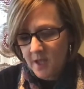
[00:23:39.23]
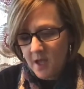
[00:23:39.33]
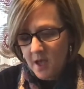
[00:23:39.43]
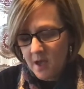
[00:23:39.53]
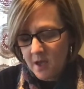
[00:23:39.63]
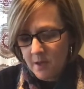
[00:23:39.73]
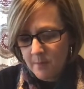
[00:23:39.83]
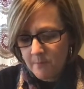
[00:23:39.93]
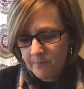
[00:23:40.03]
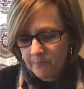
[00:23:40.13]

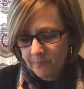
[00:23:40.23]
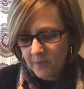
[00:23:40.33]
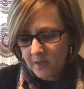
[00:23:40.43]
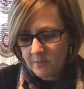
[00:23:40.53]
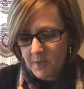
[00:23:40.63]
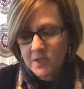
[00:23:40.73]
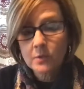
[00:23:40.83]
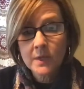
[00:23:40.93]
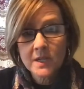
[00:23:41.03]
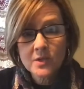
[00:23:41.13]
in my
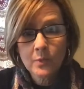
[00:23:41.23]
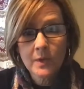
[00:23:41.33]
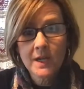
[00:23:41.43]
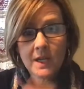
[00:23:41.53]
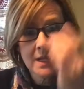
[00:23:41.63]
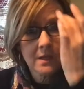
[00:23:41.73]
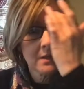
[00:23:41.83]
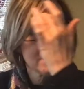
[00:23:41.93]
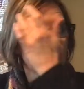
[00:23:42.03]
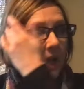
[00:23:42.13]
2020
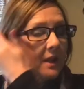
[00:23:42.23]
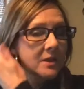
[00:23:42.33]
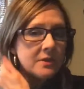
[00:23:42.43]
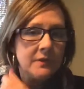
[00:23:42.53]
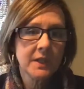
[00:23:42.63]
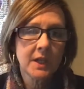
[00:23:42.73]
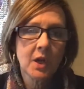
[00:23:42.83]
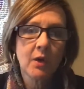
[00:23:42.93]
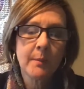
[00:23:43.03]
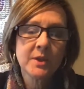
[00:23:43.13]
challenge video,
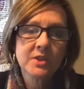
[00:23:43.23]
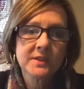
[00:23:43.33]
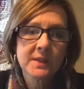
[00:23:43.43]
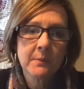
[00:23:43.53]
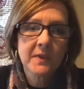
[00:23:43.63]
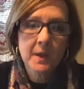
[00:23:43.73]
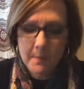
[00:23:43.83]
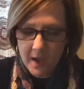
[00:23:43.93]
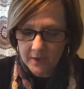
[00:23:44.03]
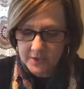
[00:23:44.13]
I mentioned something
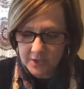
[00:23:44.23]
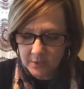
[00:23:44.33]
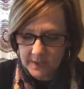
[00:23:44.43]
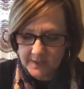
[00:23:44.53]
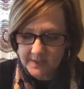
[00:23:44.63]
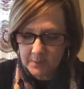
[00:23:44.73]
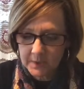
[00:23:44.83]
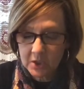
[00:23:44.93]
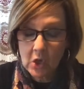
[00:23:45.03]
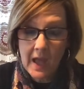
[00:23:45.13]
about doing some
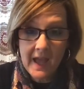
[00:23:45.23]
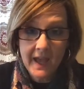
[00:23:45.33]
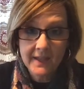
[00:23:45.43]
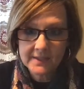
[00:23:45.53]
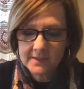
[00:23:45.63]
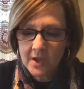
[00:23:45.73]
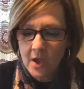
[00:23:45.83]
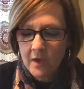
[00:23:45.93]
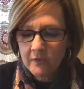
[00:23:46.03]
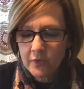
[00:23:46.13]
little hats
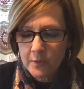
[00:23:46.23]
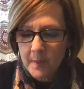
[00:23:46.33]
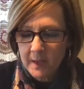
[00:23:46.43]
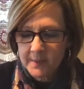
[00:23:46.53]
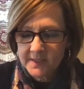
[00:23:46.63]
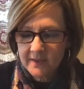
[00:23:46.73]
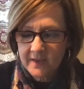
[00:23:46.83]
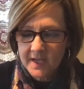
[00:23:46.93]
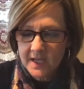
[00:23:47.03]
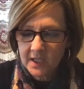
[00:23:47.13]
for the babies in
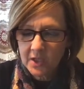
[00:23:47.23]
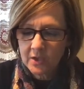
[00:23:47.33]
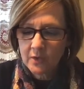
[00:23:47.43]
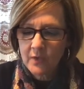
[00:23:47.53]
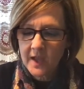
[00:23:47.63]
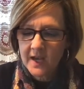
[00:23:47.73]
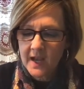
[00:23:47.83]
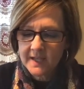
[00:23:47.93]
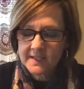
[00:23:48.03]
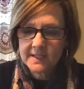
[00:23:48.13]
the NICU, and I
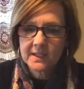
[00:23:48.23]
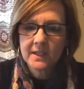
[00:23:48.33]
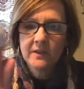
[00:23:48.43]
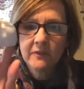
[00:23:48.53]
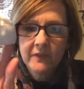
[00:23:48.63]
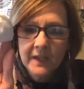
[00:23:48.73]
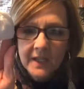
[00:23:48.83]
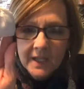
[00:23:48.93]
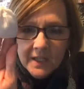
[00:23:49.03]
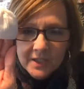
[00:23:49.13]
did
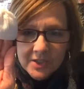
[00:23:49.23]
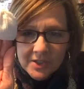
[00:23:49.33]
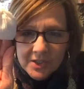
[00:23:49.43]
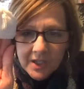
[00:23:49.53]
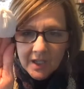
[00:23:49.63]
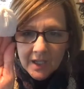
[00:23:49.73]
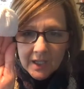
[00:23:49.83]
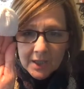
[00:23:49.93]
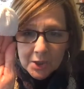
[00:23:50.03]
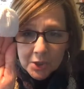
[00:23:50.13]
finish.
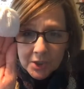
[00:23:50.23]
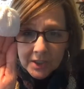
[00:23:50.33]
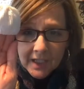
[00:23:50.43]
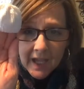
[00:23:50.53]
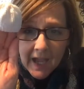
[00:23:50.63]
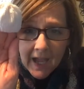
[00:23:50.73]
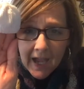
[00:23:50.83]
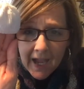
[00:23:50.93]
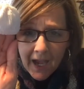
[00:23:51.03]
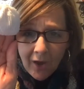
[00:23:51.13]
Look
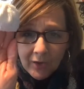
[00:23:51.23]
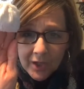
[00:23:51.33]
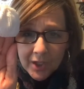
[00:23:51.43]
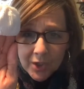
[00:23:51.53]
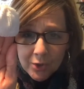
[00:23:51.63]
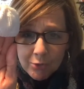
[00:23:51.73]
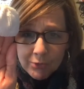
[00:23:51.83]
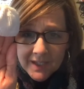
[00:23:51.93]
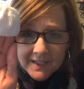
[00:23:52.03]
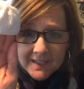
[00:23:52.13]
how cute
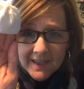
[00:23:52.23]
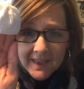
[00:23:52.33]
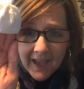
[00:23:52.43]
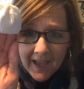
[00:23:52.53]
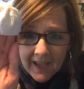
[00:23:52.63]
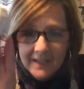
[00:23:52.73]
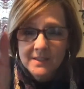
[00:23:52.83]
is that?